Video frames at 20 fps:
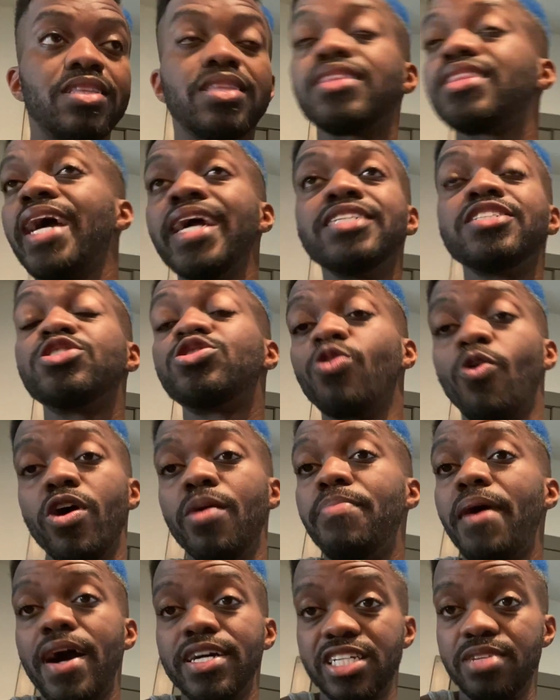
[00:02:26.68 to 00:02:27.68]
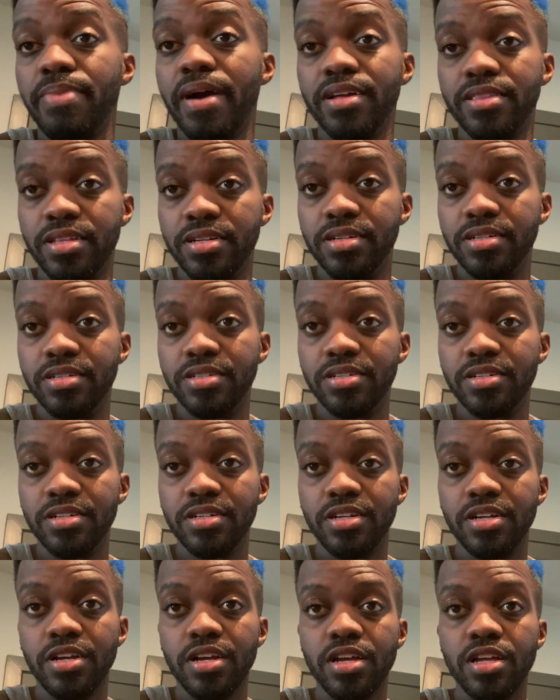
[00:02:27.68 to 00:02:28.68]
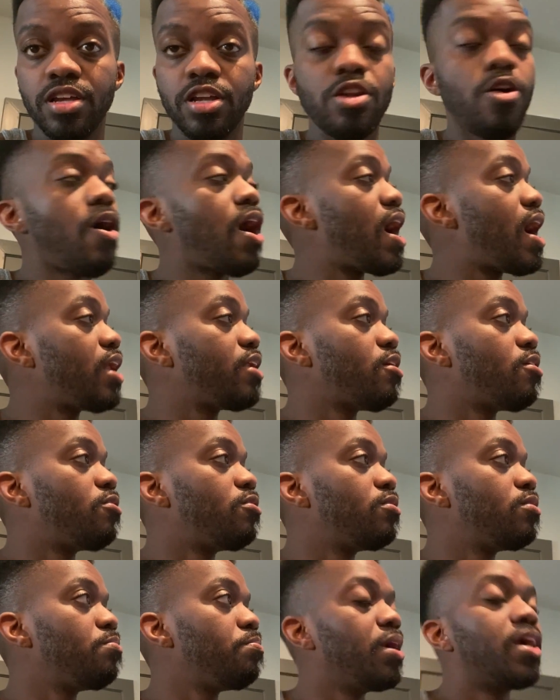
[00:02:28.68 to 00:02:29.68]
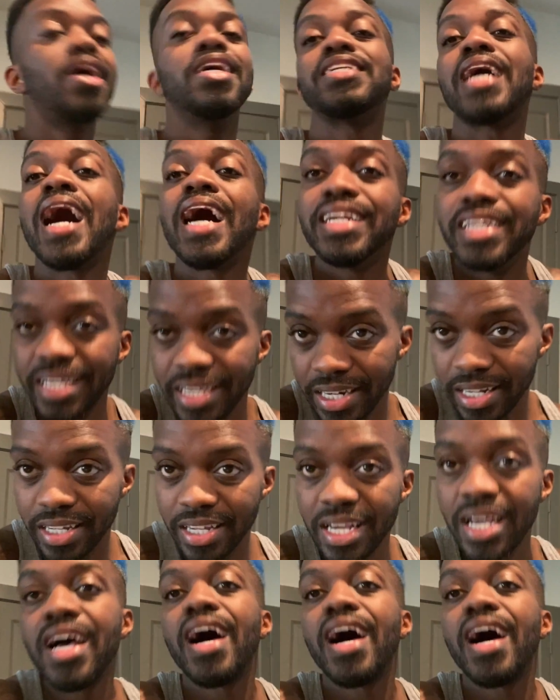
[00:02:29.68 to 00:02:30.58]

They just throwing boxes back there. You know how I know? Because I did it.